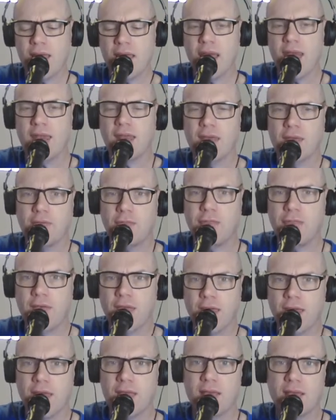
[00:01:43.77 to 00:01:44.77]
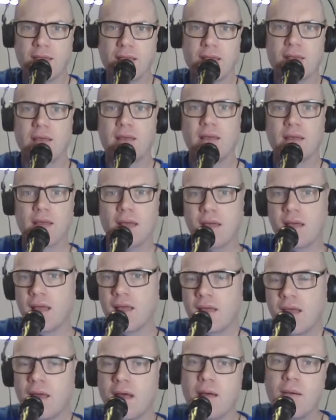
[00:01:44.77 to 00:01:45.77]
anything,
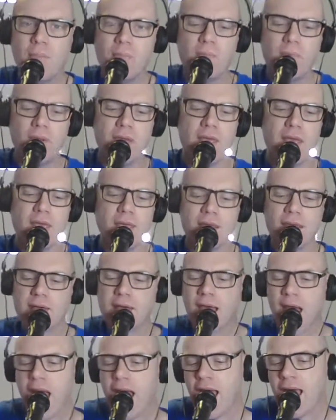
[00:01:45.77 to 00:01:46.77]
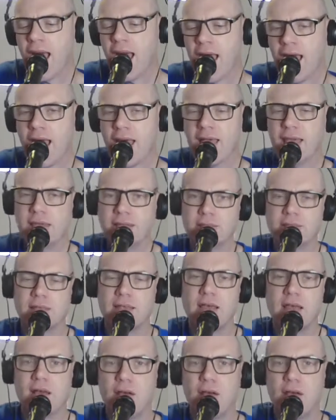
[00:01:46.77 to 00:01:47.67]
be kind.